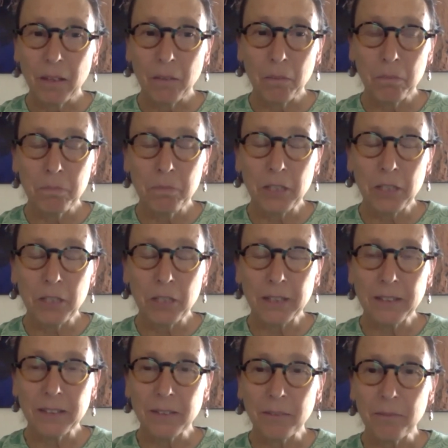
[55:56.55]

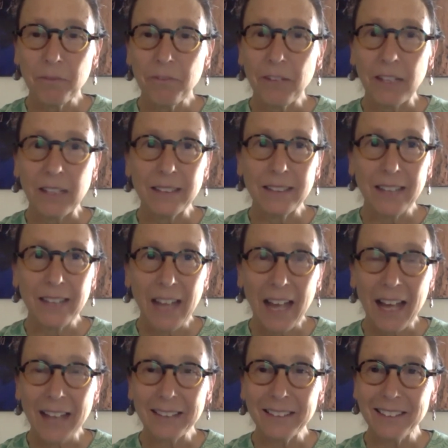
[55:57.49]
done some
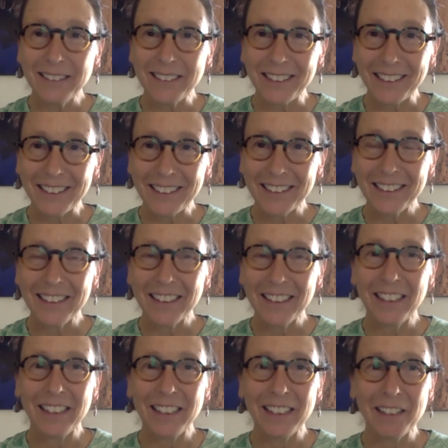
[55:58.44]
fantastic
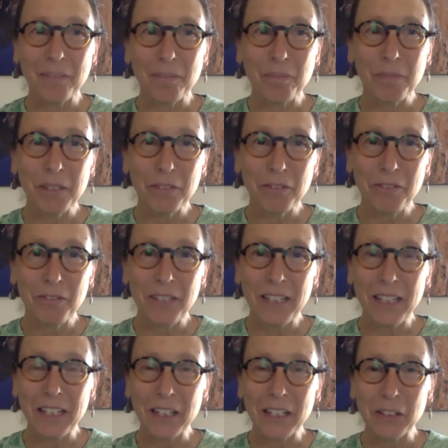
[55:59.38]

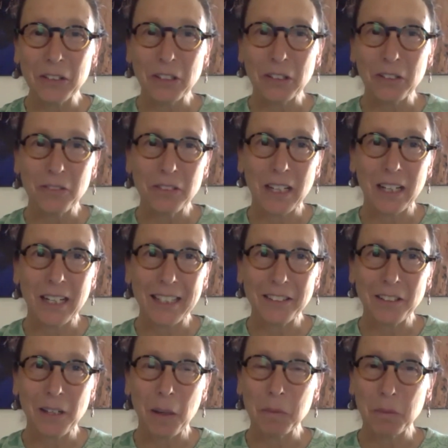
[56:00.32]
videos of
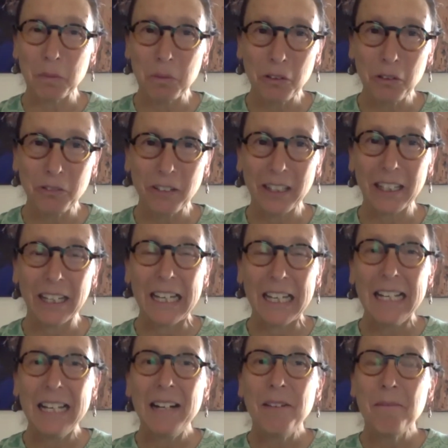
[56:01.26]
diatoms moving.
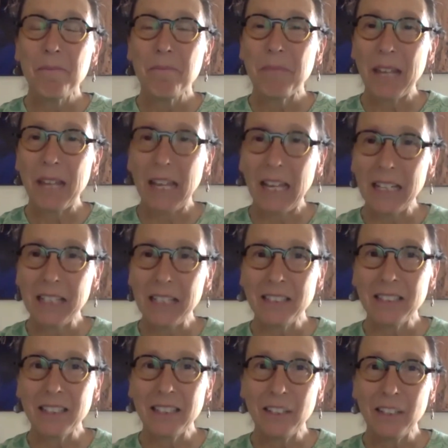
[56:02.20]

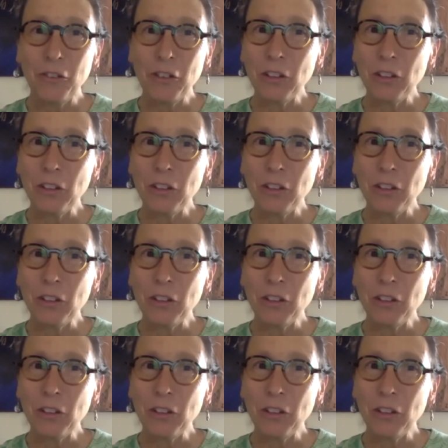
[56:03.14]
And if you